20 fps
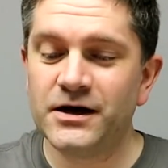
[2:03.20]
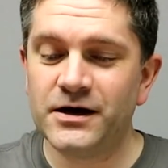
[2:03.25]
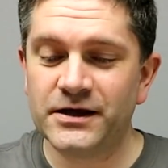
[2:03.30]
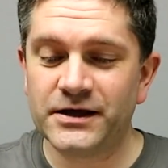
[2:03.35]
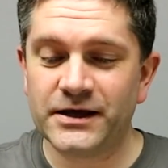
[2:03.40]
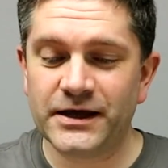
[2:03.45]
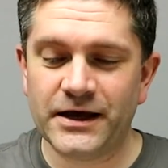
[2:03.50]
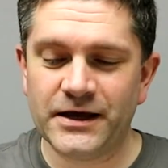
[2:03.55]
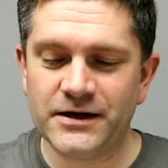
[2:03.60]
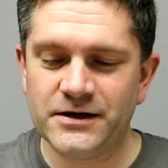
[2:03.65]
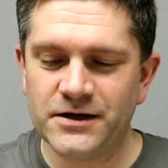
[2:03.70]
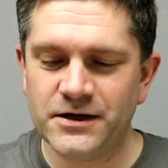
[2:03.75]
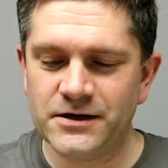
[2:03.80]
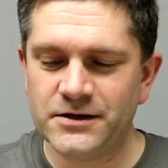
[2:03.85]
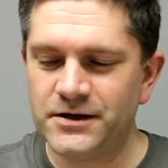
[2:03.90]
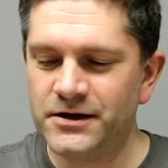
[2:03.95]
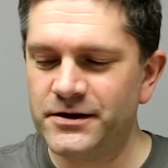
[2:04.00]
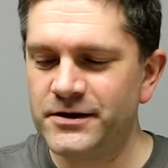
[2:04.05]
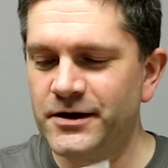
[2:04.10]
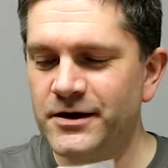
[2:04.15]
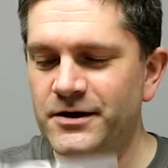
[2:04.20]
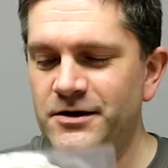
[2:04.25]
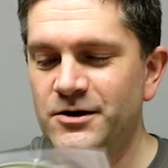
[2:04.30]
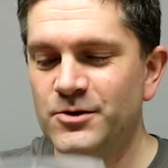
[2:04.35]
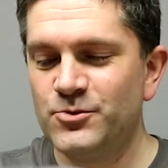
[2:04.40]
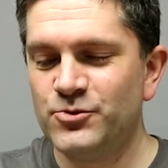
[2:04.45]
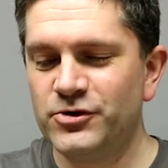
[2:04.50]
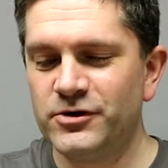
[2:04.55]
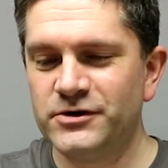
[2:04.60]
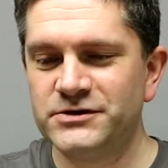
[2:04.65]
again, another
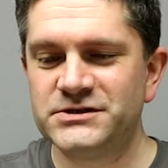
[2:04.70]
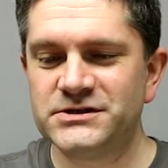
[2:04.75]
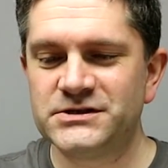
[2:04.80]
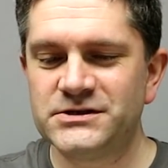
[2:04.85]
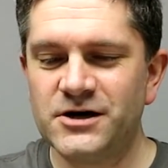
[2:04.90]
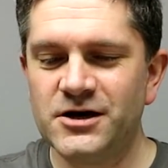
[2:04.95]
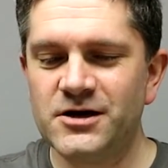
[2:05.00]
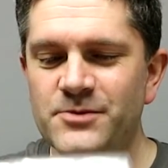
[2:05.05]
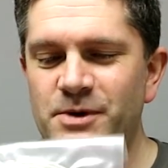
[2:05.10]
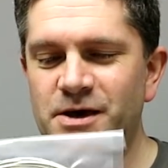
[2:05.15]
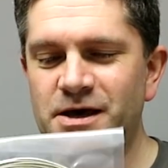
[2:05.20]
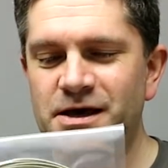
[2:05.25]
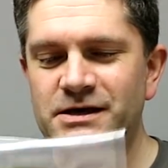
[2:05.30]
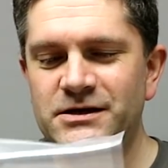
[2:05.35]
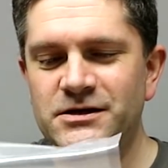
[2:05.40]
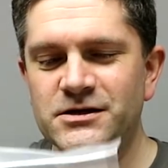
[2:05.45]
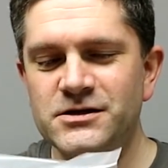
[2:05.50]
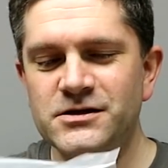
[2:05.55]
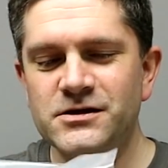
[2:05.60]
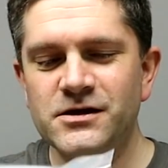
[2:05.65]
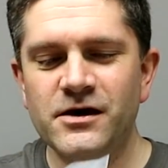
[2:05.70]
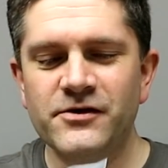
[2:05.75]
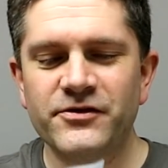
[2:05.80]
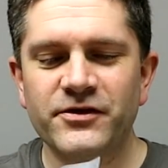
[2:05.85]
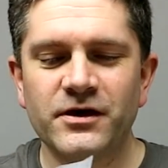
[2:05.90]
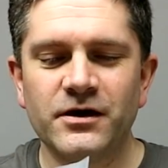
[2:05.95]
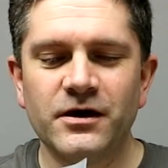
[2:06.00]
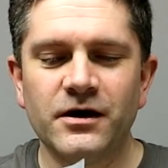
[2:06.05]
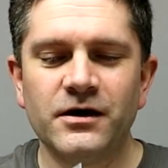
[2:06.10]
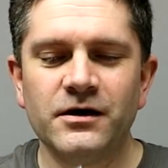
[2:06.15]
prototype and
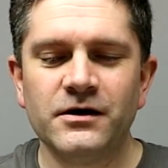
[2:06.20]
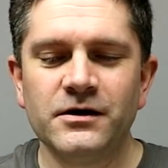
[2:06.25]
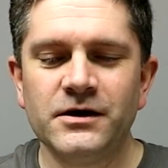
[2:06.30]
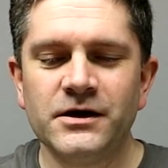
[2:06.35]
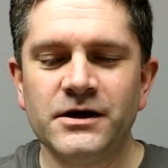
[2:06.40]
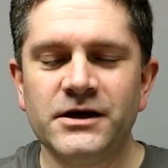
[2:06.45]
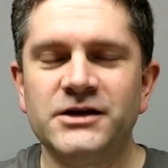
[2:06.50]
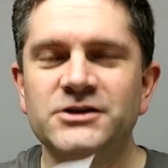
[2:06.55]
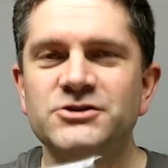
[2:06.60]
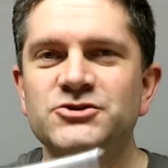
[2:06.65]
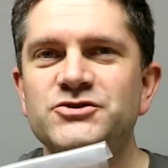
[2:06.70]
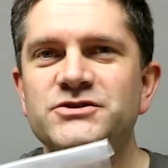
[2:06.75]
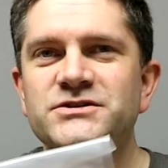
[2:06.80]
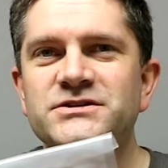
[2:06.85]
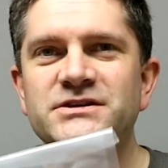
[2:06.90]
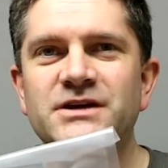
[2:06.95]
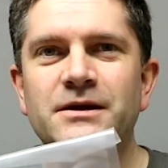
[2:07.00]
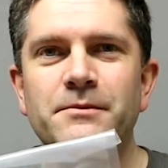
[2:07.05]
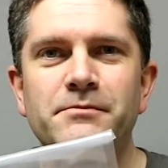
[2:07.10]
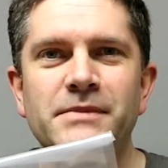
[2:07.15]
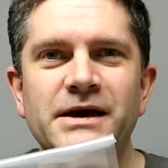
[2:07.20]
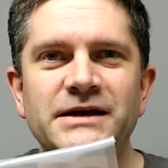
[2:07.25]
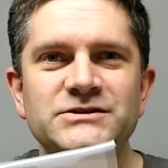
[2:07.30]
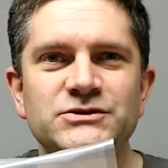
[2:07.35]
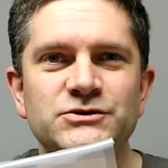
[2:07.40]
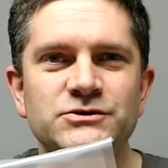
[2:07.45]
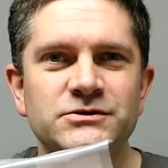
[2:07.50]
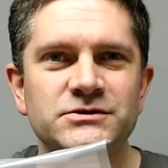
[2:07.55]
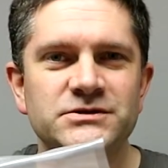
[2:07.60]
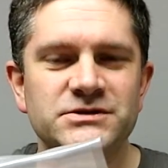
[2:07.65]
another interesting
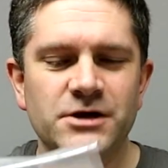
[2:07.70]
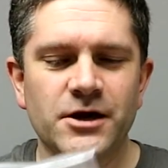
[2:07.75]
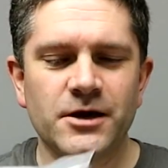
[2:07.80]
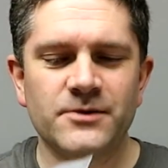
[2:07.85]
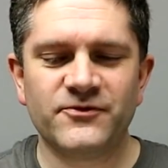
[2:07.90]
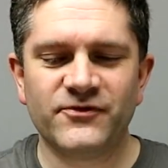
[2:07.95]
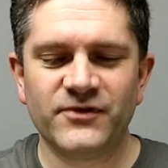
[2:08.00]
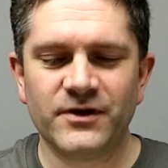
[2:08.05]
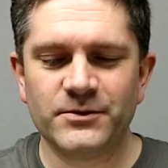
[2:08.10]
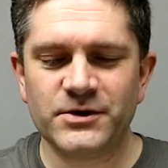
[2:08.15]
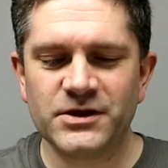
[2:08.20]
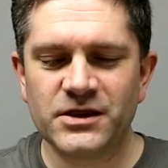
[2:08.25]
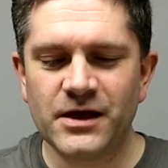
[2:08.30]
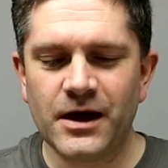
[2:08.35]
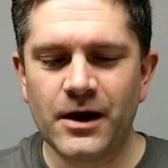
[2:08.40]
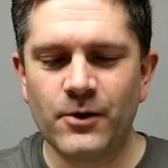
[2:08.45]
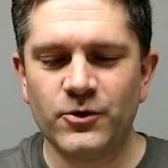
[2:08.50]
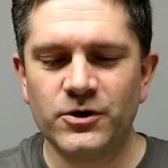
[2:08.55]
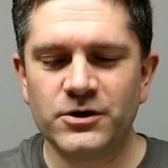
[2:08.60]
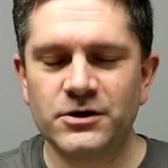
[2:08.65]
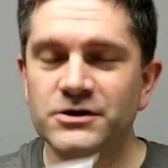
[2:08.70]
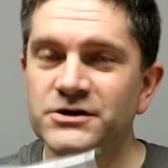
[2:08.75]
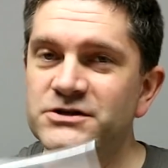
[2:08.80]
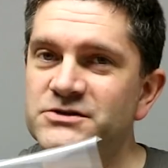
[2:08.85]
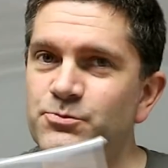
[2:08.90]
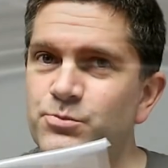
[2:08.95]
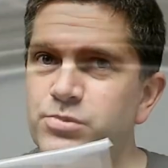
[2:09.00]
metal type filament. That one looks